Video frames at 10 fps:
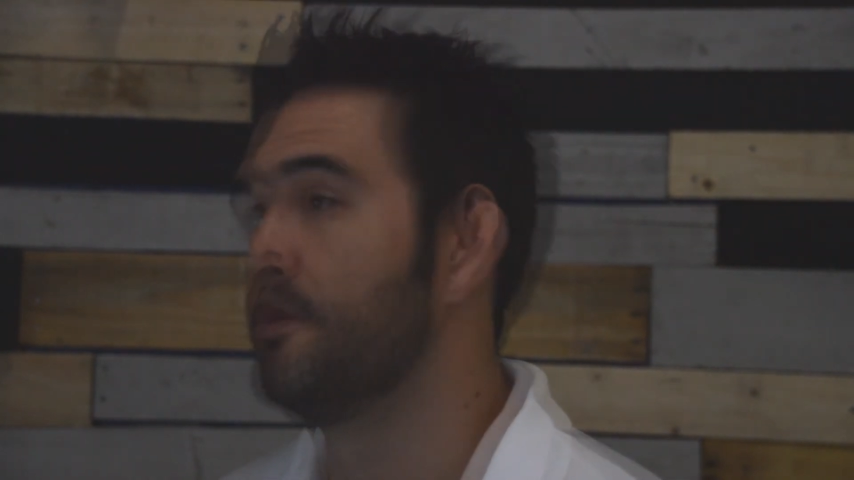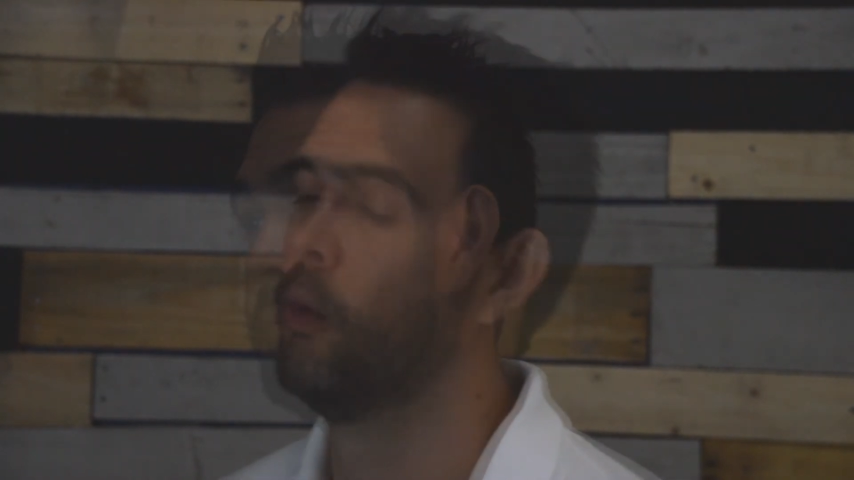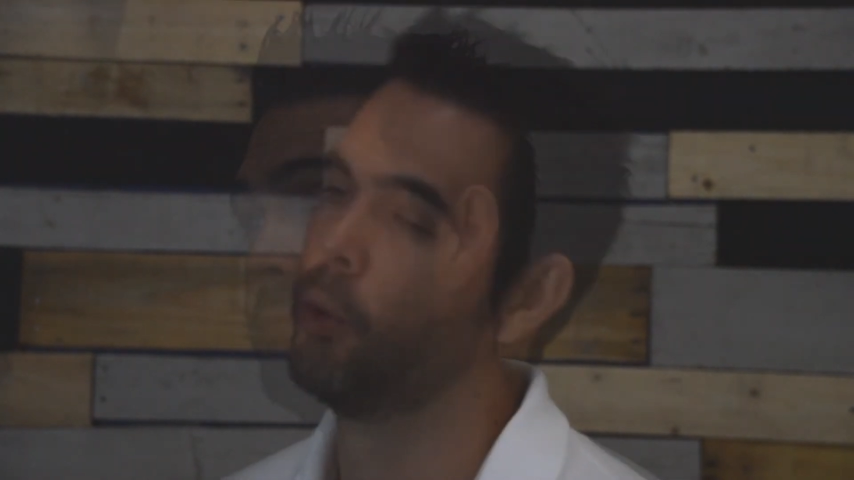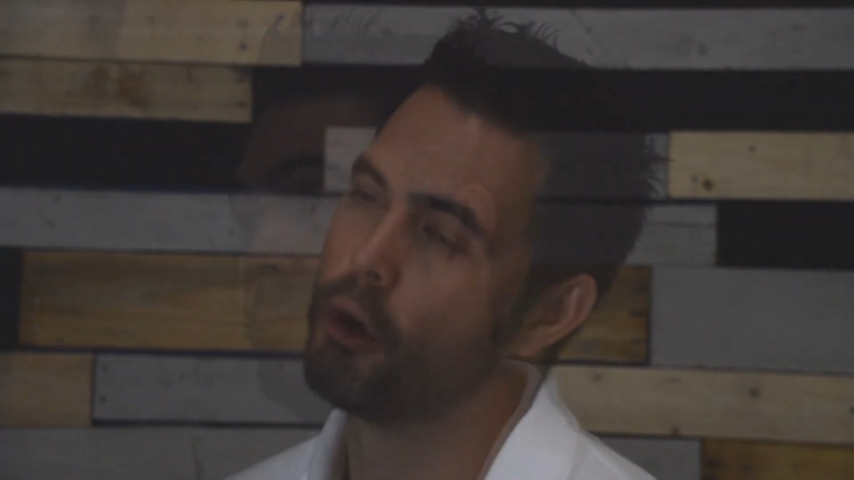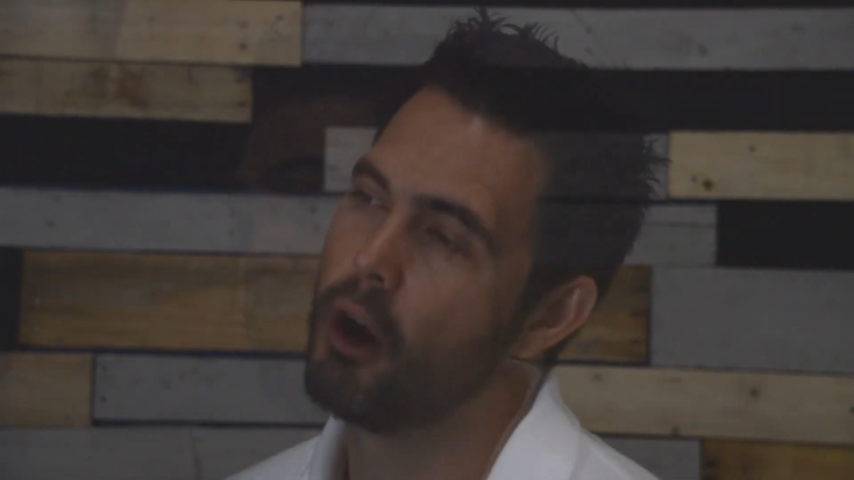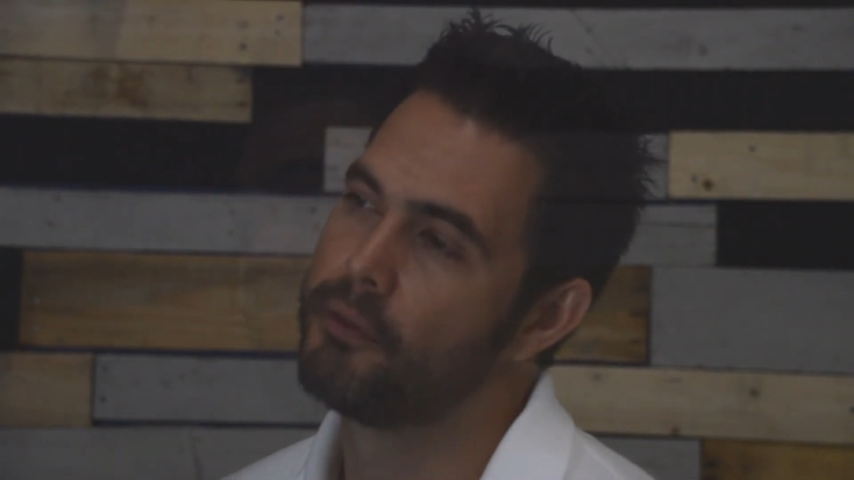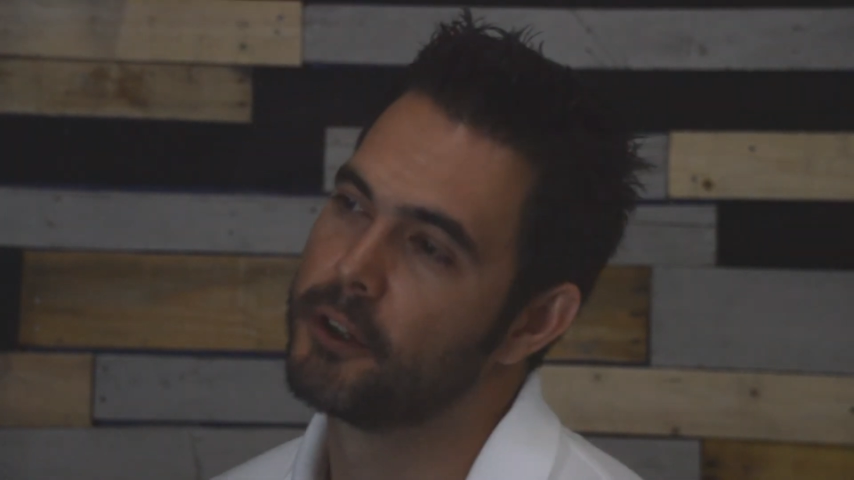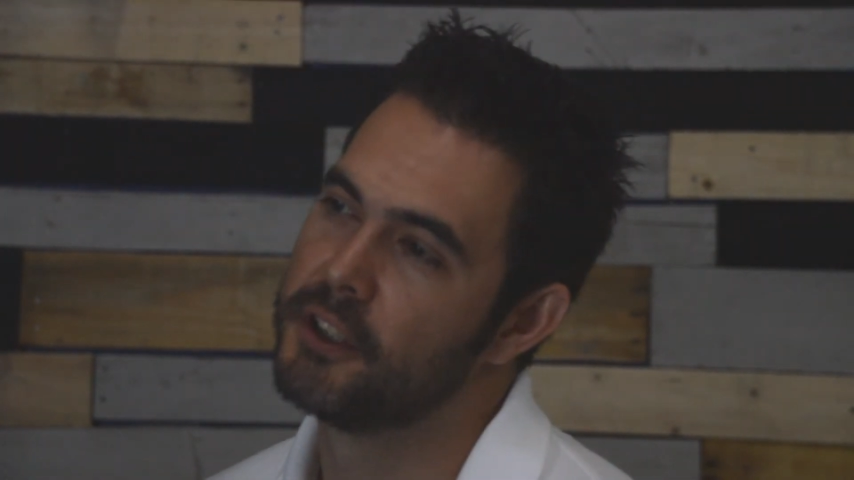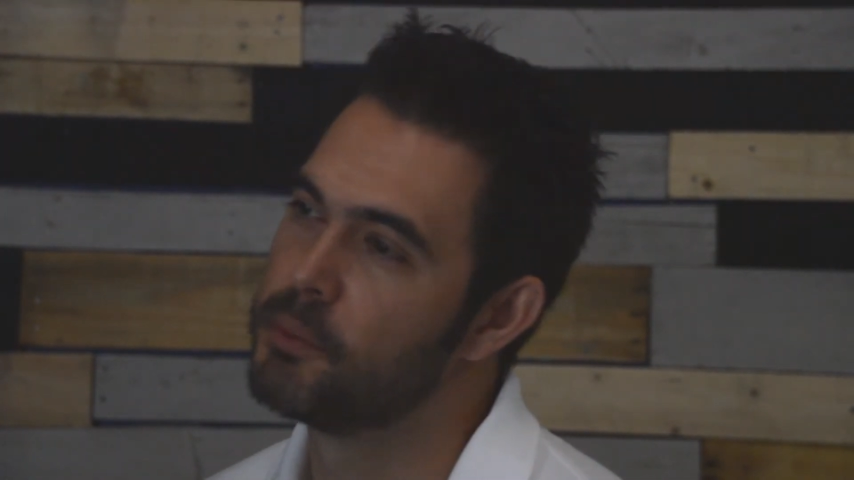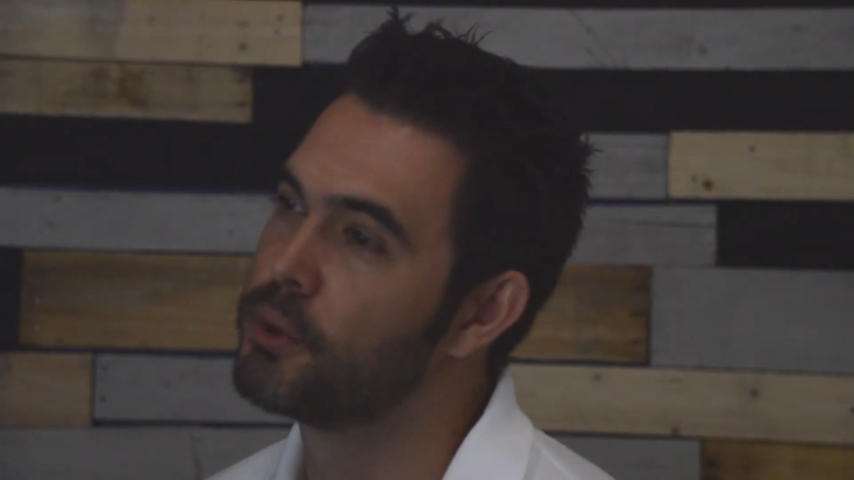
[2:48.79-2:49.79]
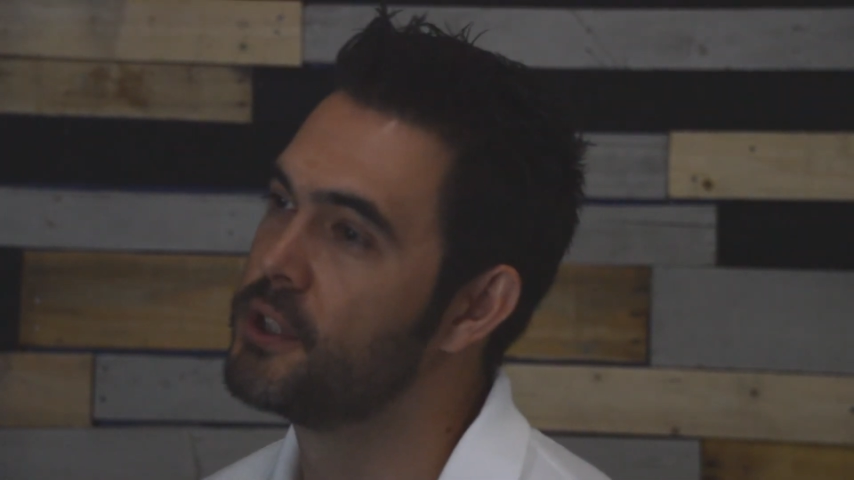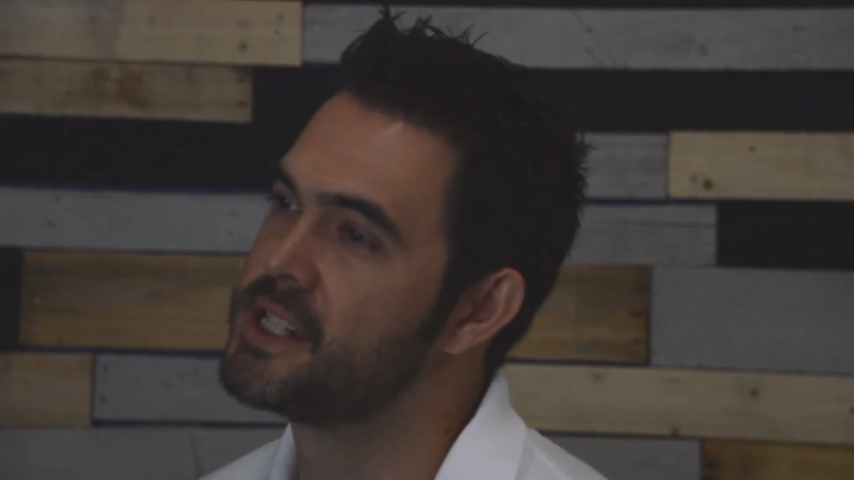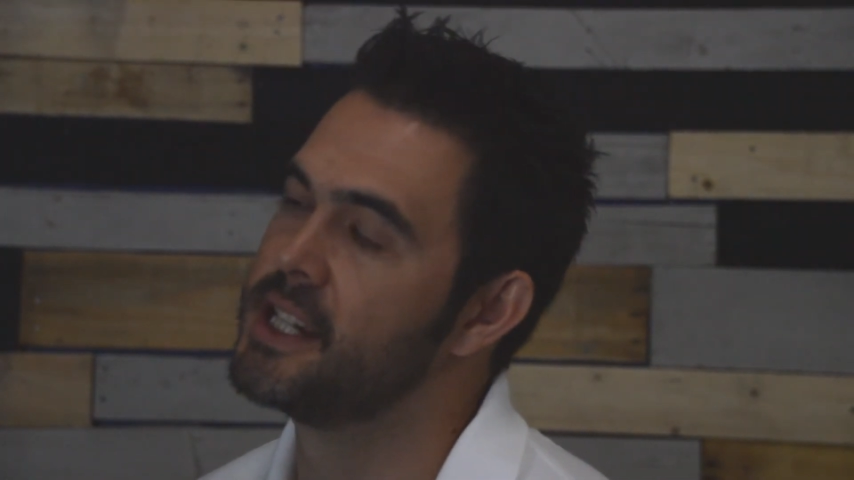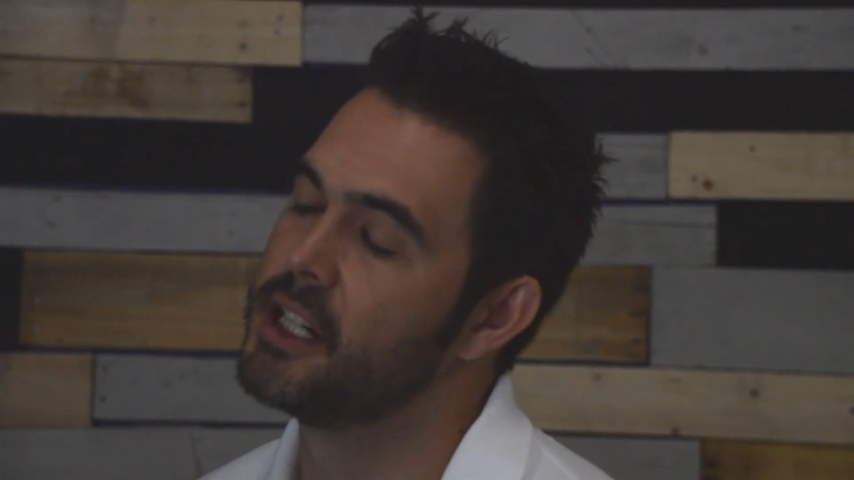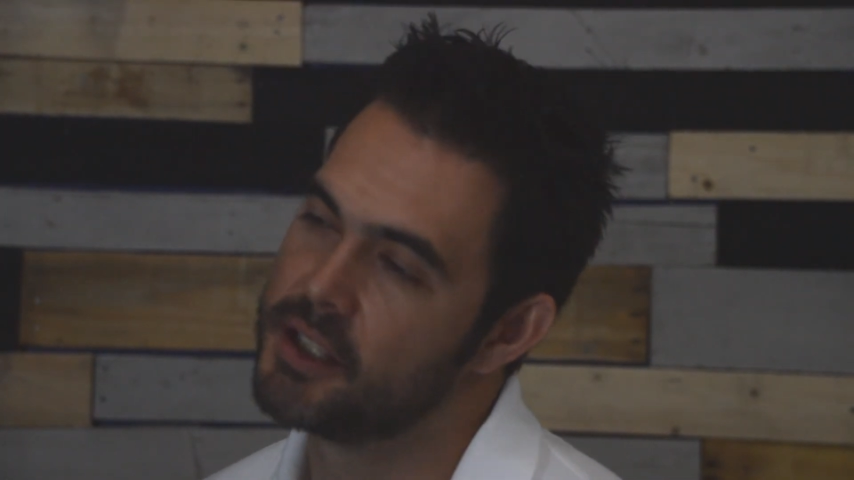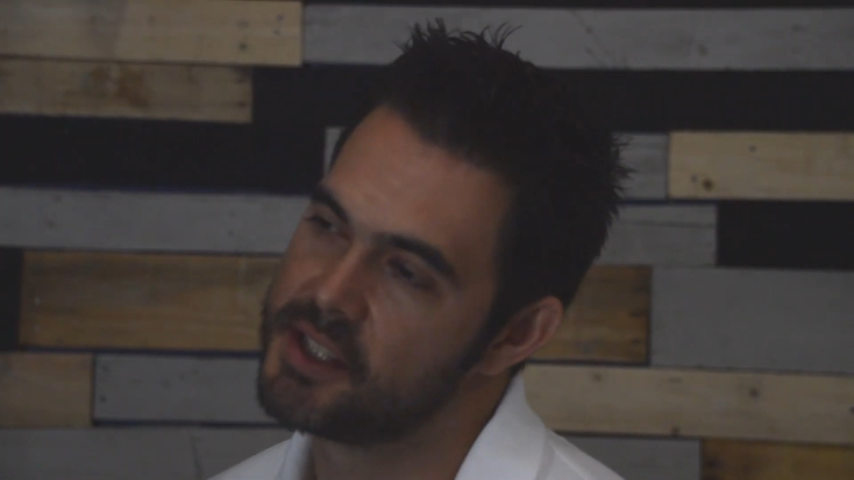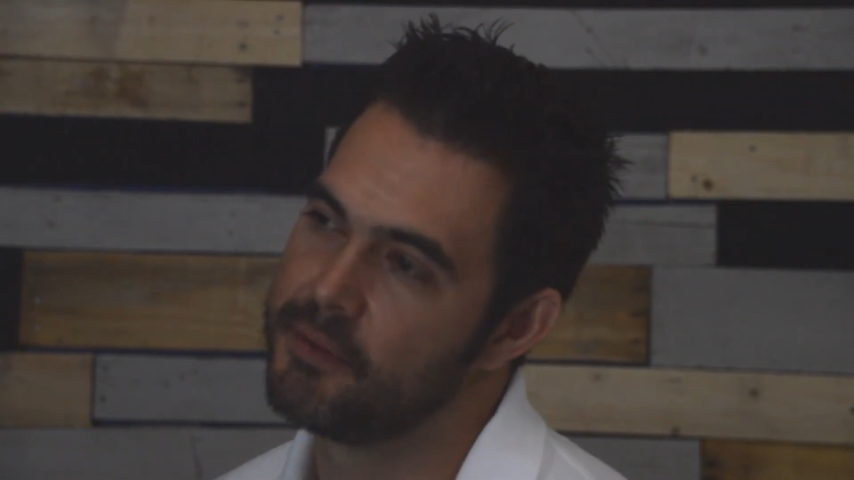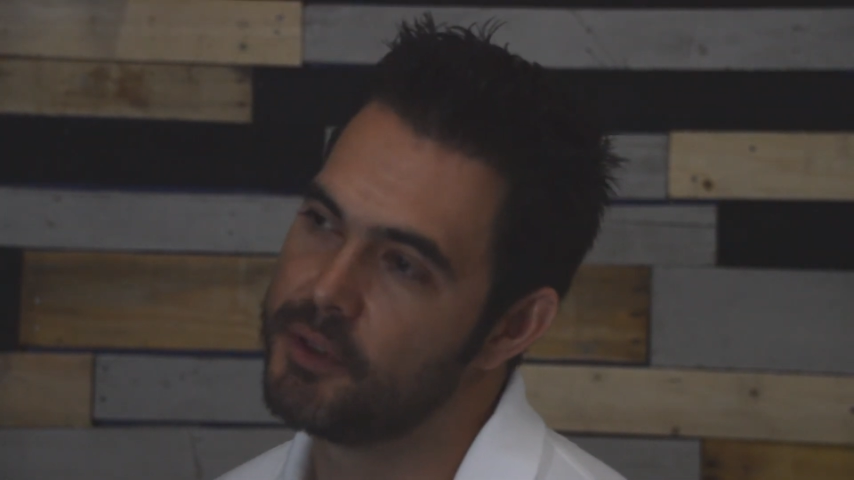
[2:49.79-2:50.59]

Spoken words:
What we're offering in the pre-sale is,